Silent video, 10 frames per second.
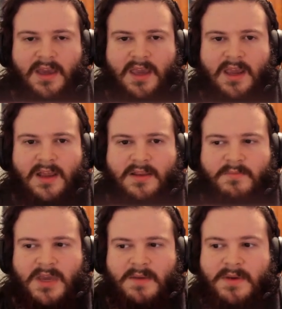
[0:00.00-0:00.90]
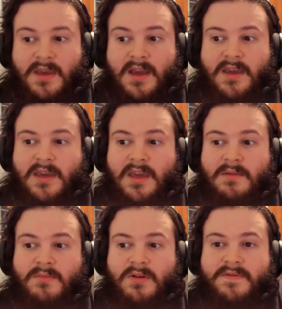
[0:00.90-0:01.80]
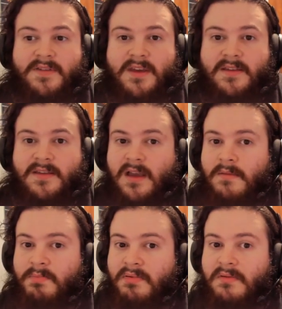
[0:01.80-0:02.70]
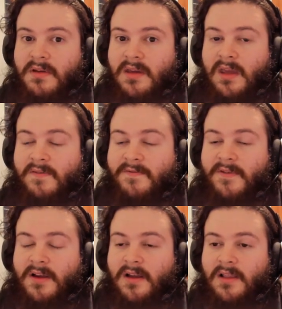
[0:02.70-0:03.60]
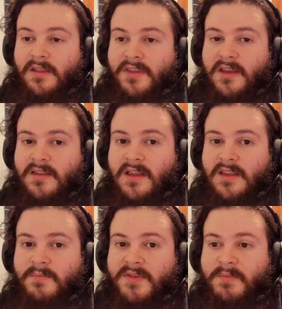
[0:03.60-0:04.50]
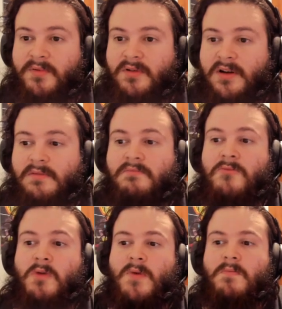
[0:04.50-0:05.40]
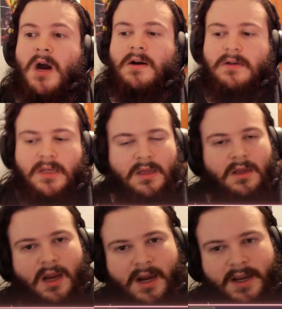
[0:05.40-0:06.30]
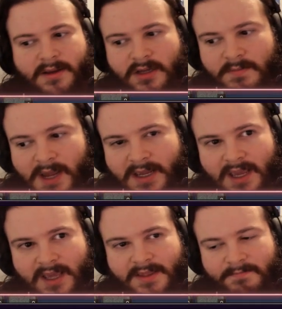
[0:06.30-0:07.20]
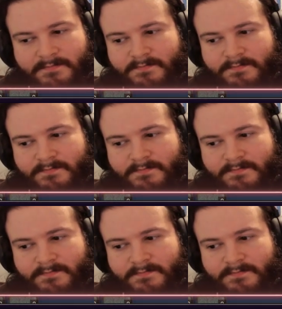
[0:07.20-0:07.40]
And maybe I can move things up if things get some support. All right, goodbye, guys.